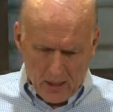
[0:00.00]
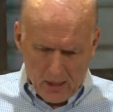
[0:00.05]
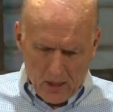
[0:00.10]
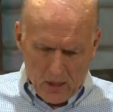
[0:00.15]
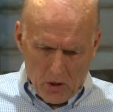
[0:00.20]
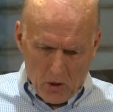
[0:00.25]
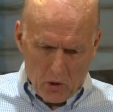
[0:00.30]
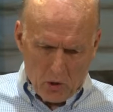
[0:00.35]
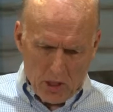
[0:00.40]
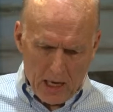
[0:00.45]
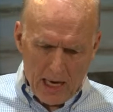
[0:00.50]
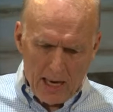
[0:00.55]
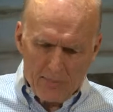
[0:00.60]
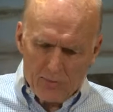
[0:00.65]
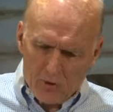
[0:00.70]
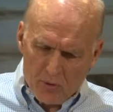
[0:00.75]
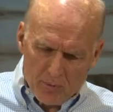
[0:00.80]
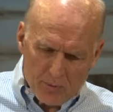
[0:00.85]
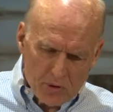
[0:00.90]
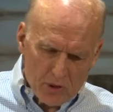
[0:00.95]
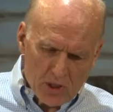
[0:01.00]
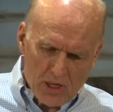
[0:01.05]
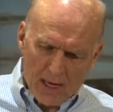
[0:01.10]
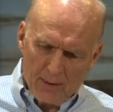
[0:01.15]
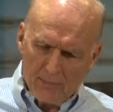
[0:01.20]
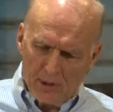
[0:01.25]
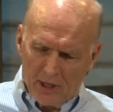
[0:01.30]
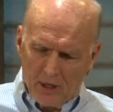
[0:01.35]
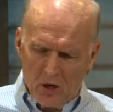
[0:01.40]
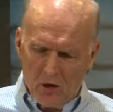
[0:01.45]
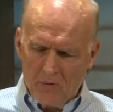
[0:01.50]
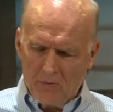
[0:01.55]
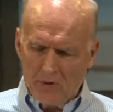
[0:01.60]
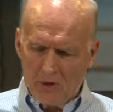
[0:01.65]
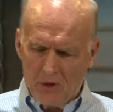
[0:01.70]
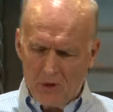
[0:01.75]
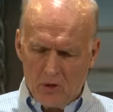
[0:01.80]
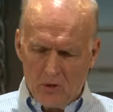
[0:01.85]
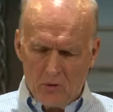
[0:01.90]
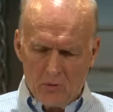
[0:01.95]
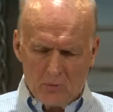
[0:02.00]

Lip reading: who keeps from stumbling over you.